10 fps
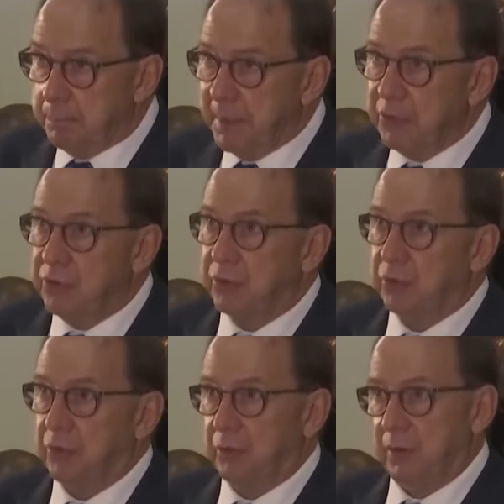
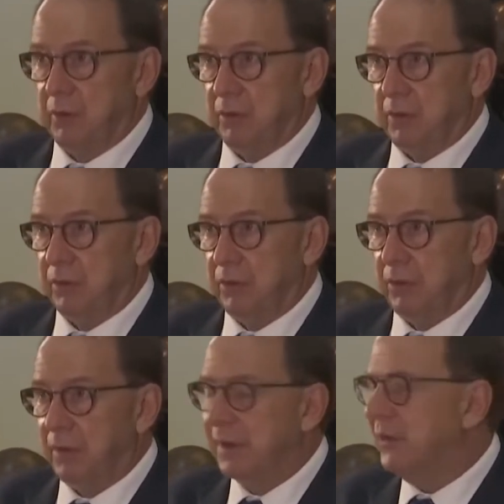pieces of evidence.
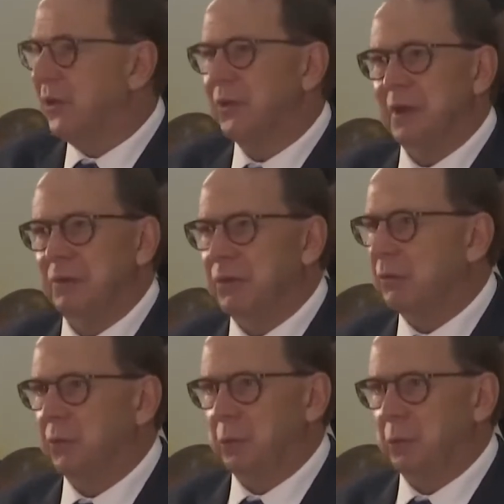Don't give the full